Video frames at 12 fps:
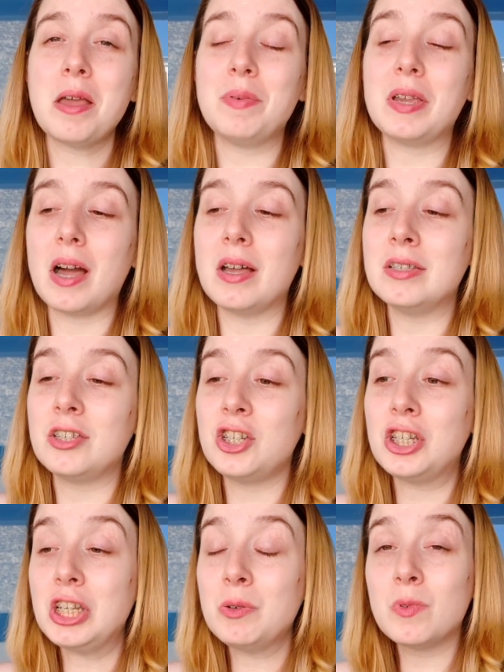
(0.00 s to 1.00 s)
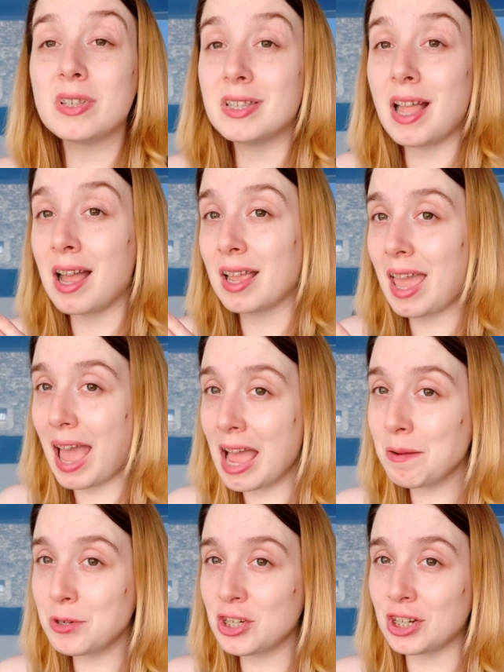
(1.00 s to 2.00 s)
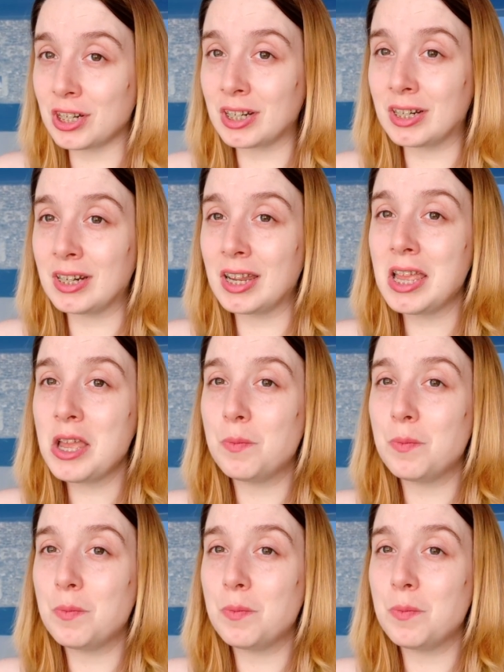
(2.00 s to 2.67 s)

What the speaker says: because she was not captured